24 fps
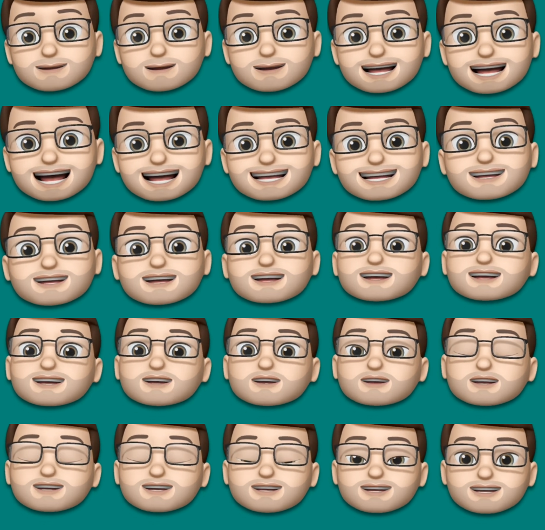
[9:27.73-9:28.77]
play
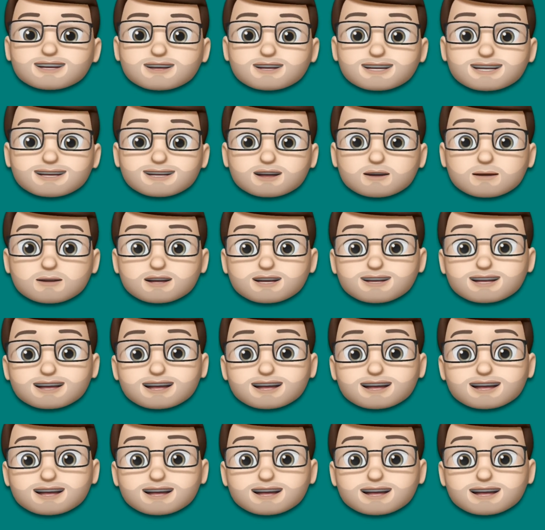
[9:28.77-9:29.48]
you can choose if you want to